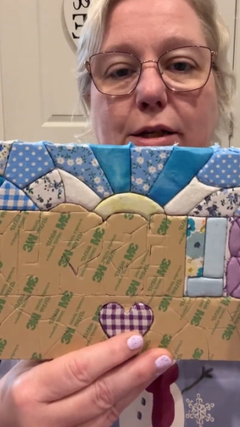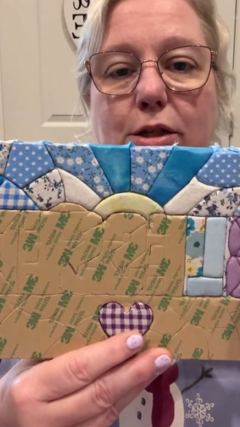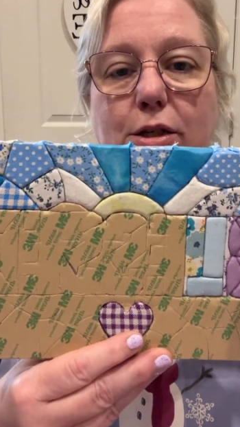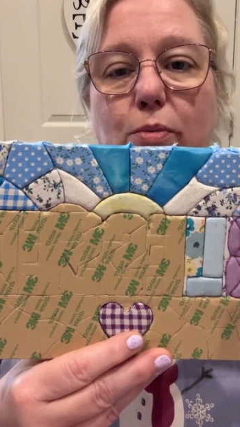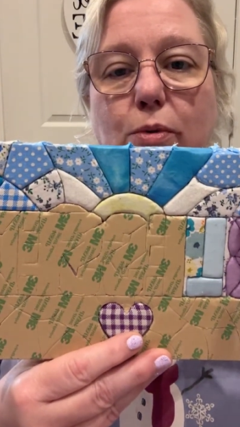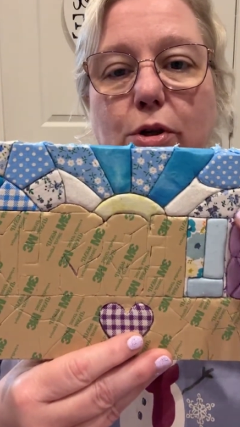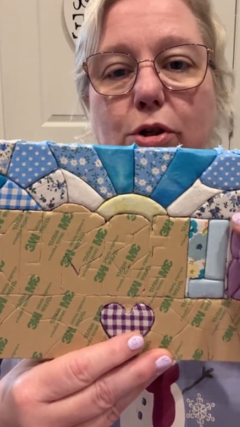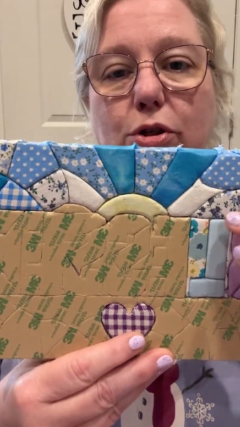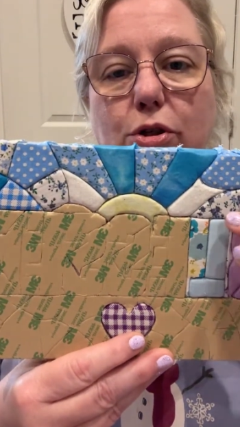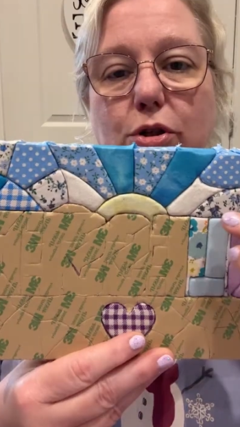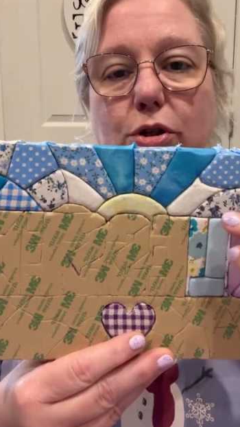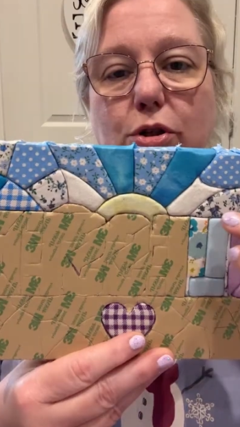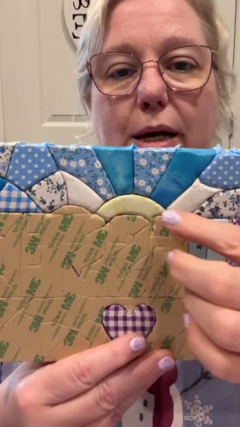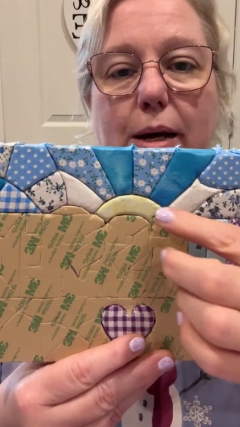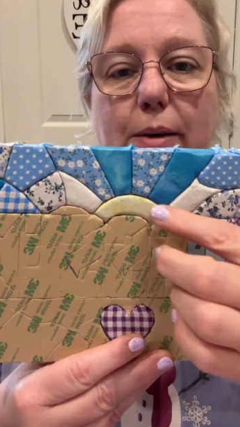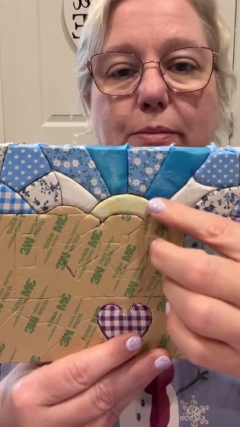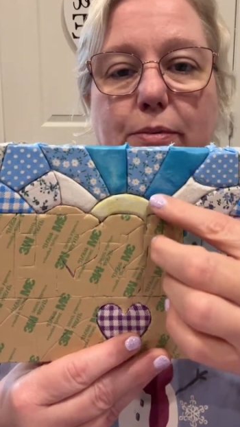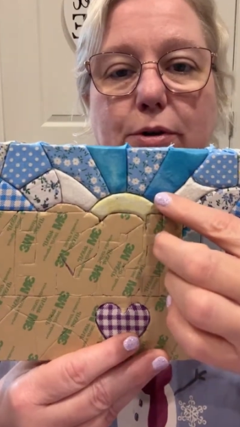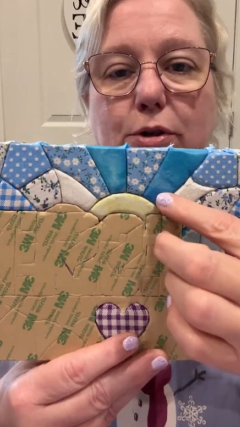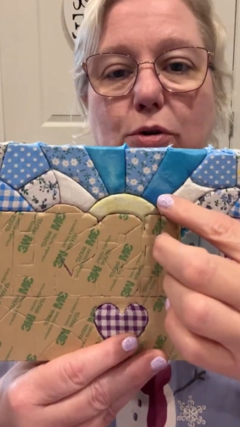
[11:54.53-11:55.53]
this one
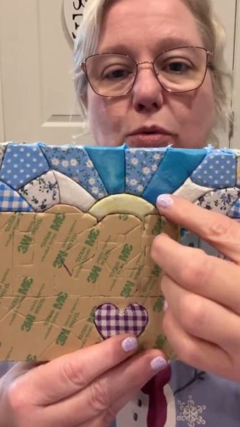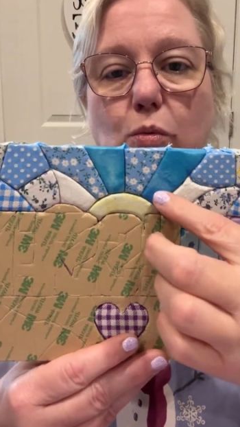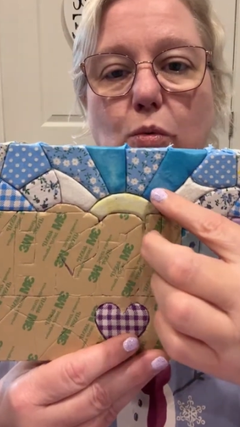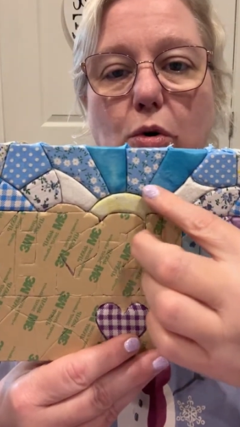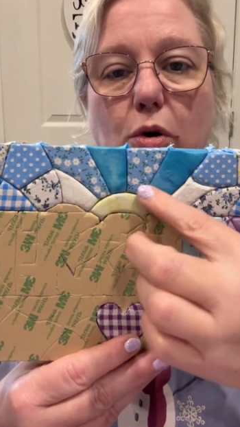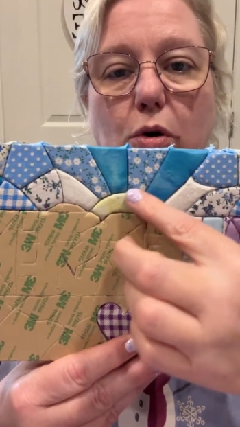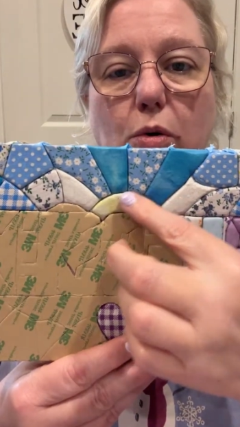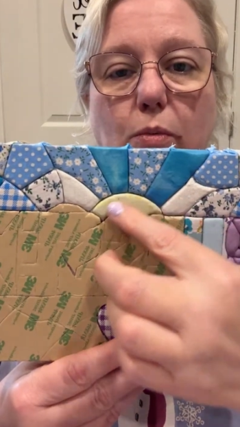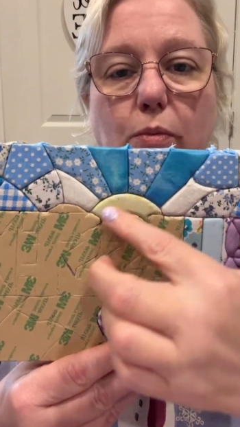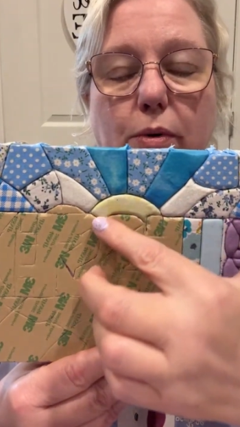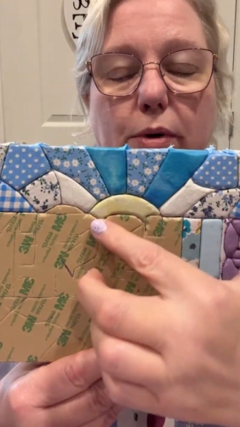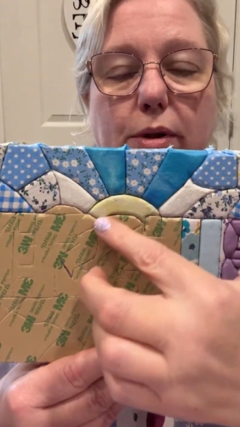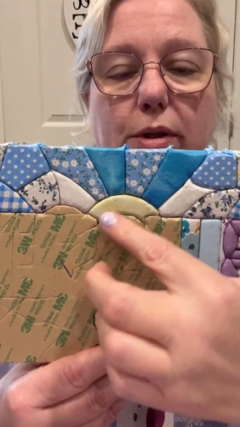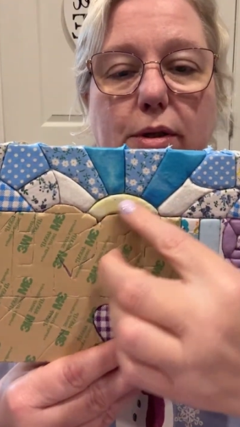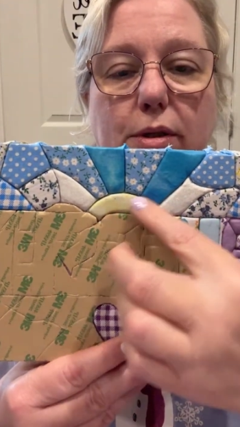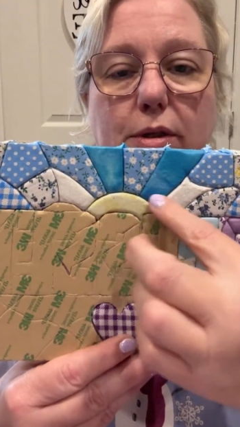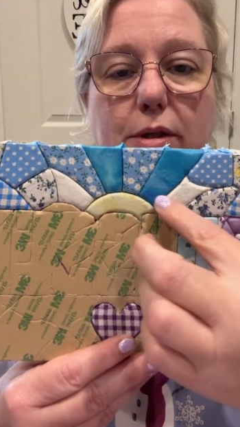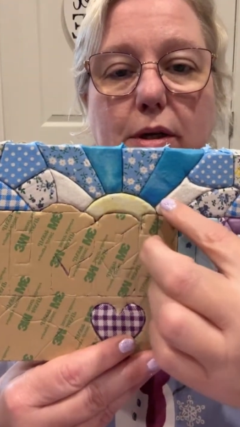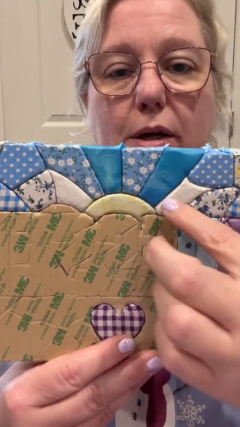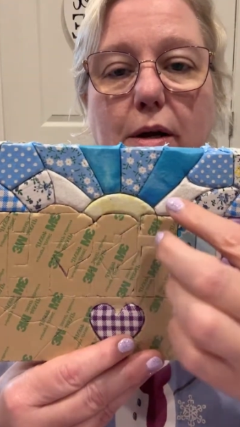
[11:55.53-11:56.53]
just happened to work
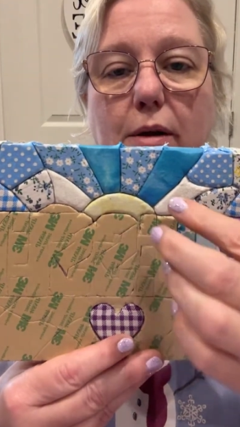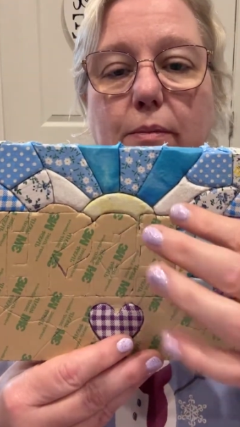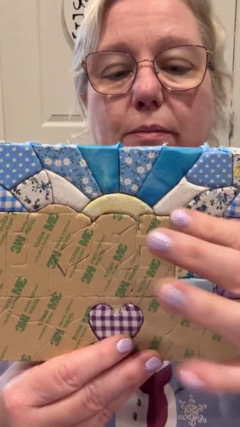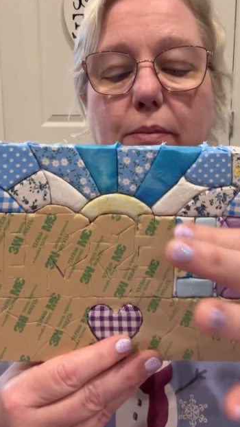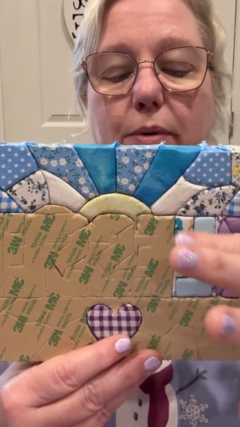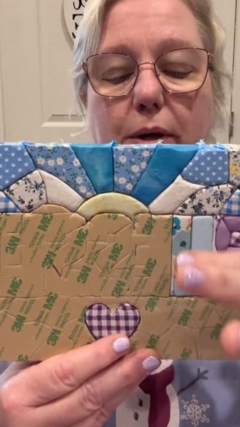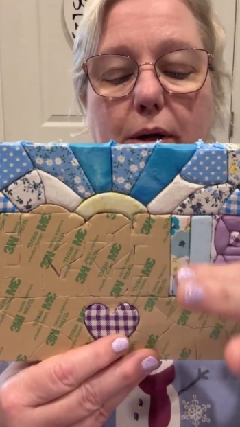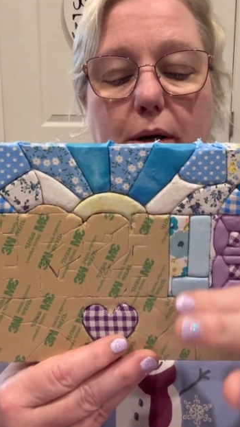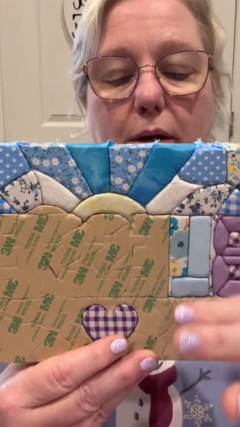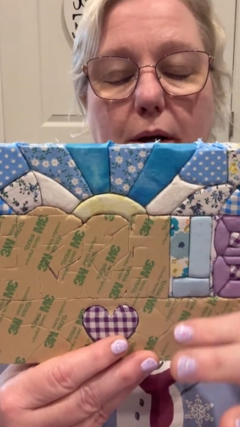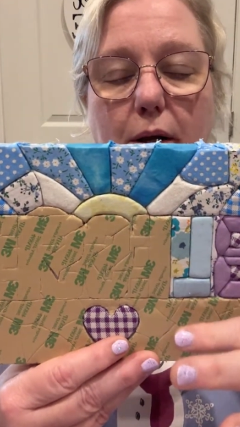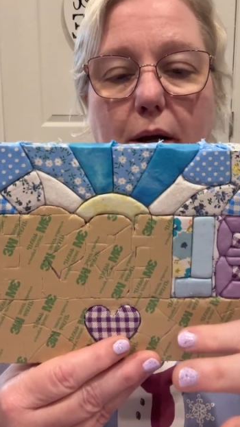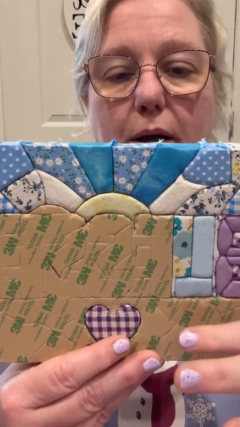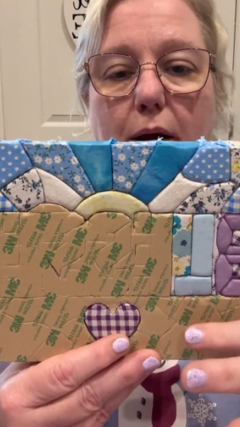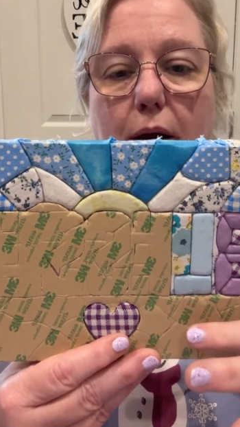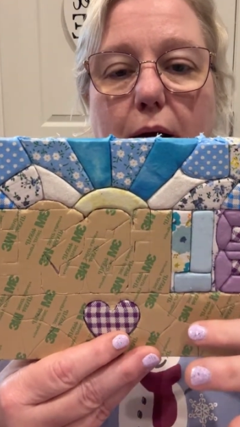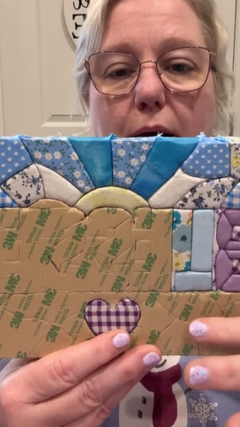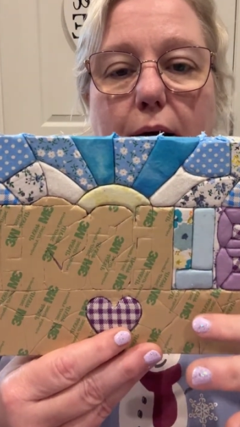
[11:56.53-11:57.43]
with the sun, but